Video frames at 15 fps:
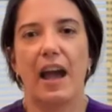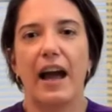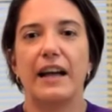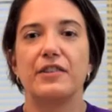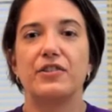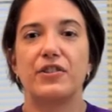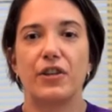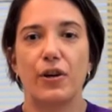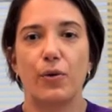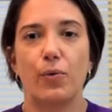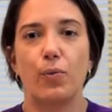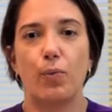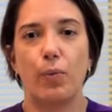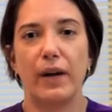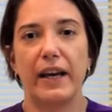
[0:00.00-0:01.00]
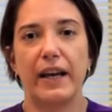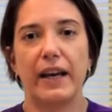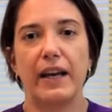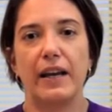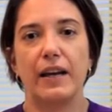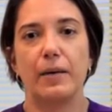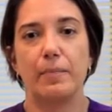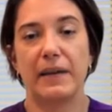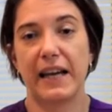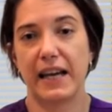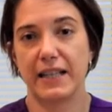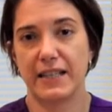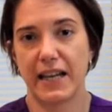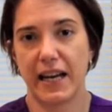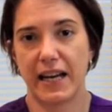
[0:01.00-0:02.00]
And so we
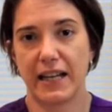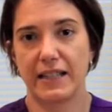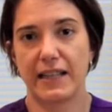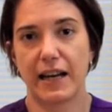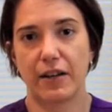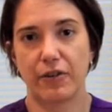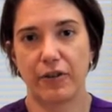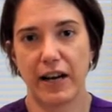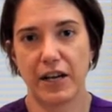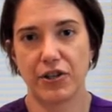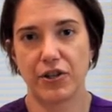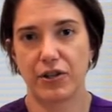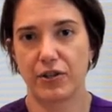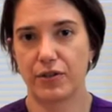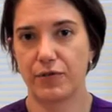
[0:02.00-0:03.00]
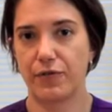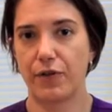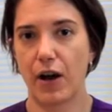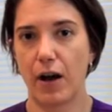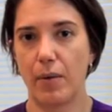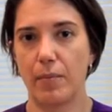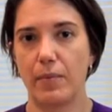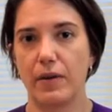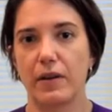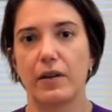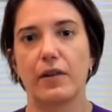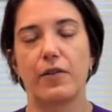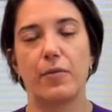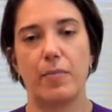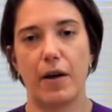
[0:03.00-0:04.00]
began taking declarations from
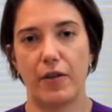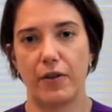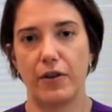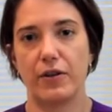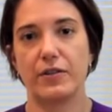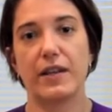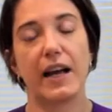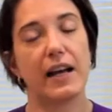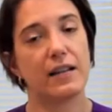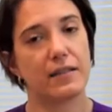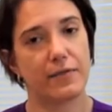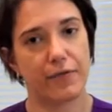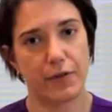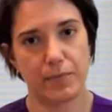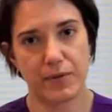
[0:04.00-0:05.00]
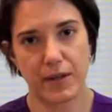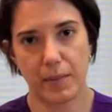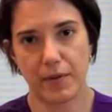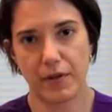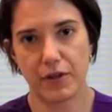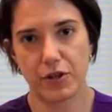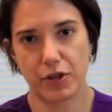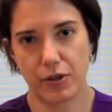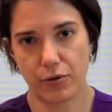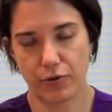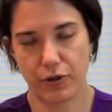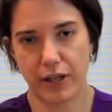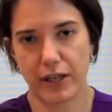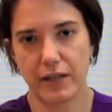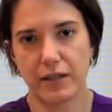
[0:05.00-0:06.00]
the mothers and from some of the
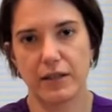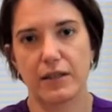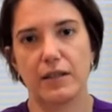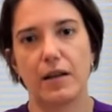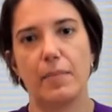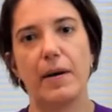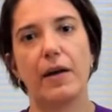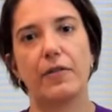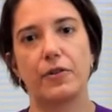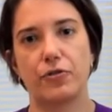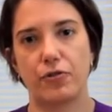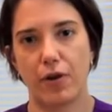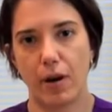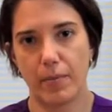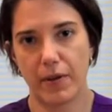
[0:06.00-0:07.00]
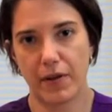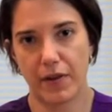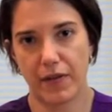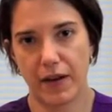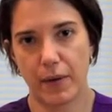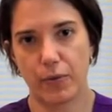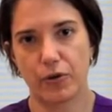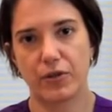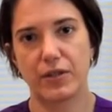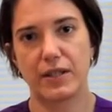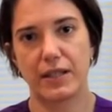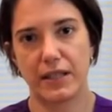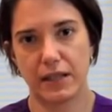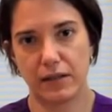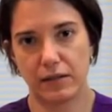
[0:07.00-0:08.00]
children about the trauma that they were
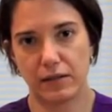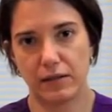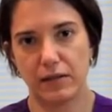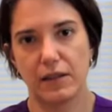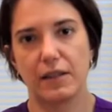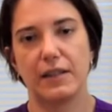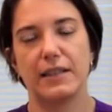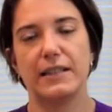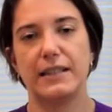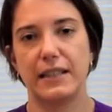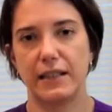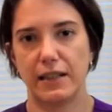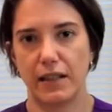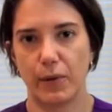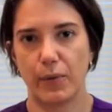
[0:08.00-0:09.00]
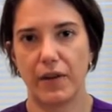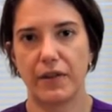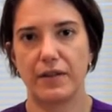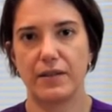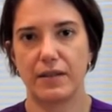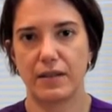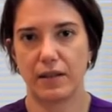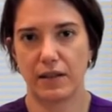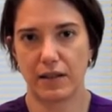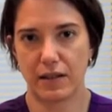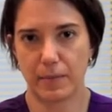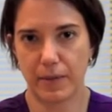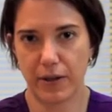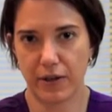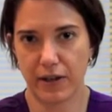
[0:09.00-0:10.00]
still dealing with and still
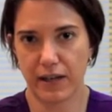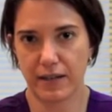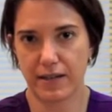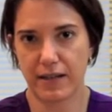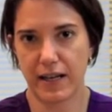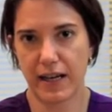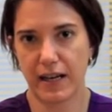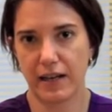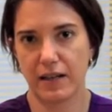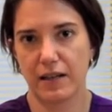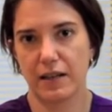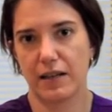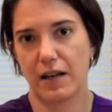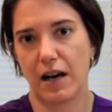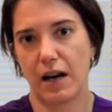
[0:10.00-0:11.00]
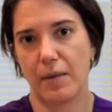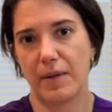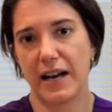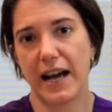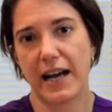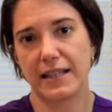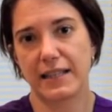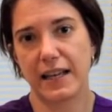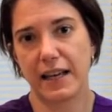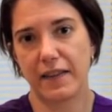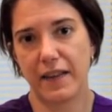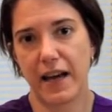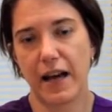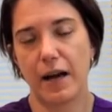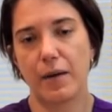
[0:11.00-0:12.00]
experiencing. And asking
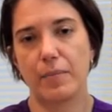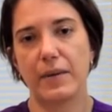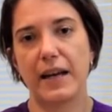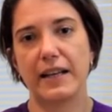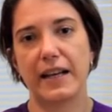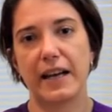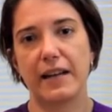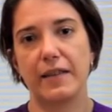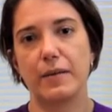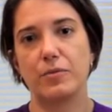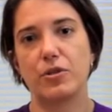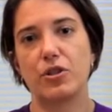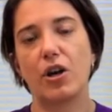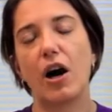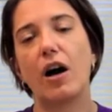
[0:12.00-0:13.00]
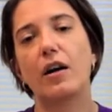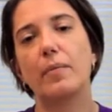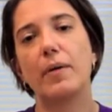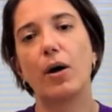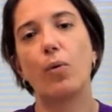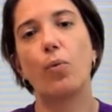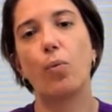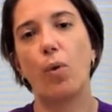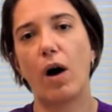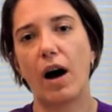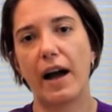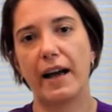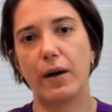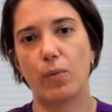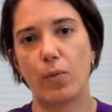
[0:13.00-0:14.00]
them and getting them to talk about
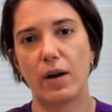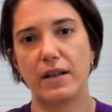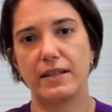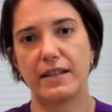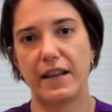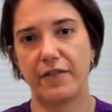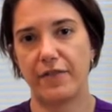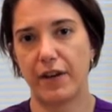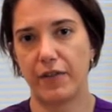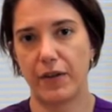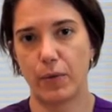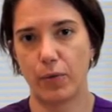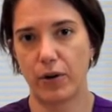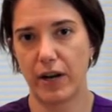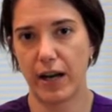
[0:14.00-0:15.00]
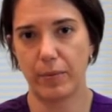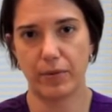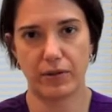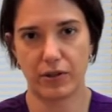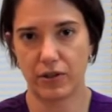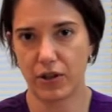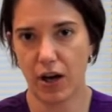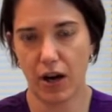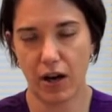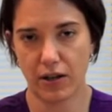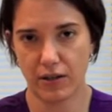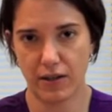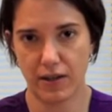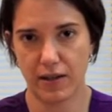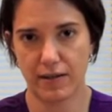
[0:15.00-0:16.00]
why it was they felt they weren't able to talk
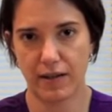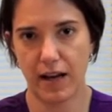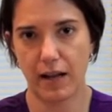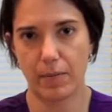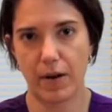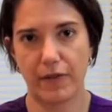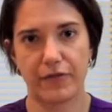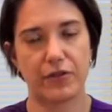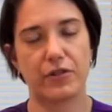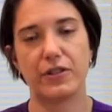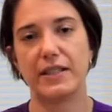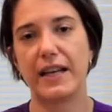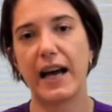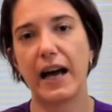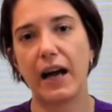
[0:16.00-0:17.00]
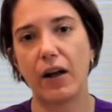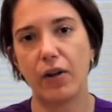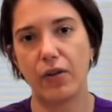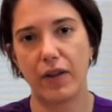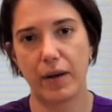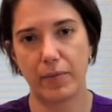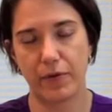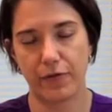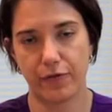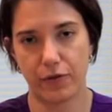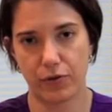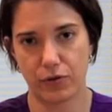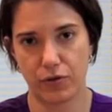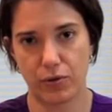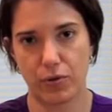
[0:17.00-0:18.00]
to the asylum officer and tell them the
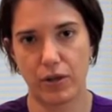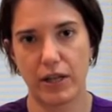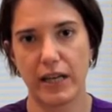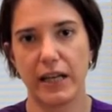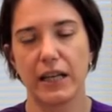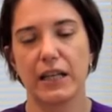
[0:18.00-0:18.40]
full story.